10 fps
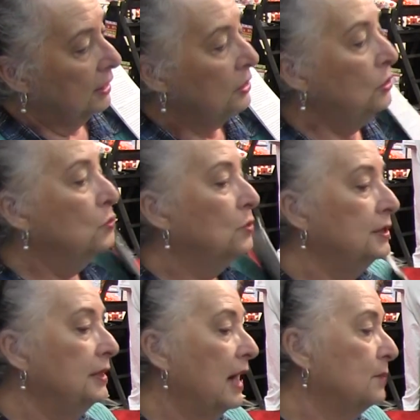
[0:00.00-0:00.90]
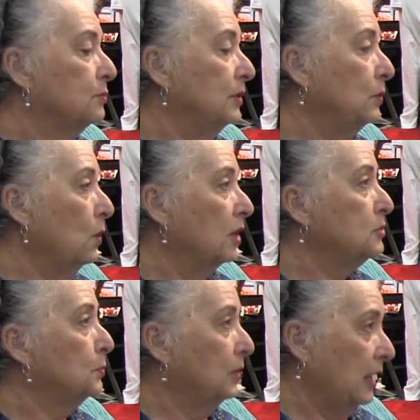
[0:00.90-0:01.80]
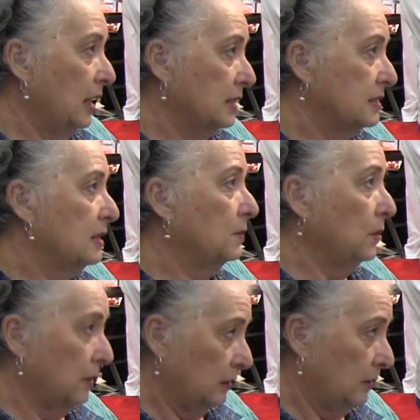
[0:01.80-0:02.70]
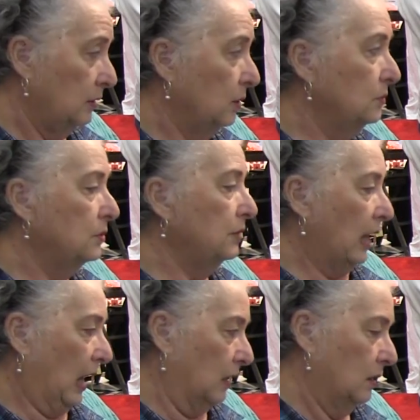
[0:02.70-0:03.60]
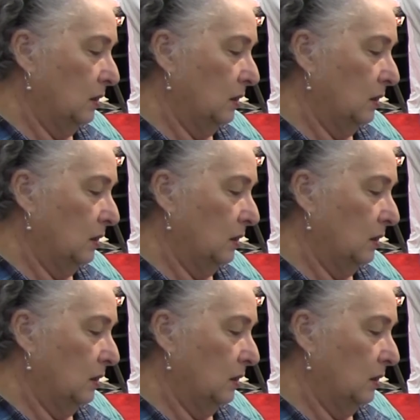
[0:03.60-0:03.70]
You would not pre-wash pre-cuts. Come on, don't do that.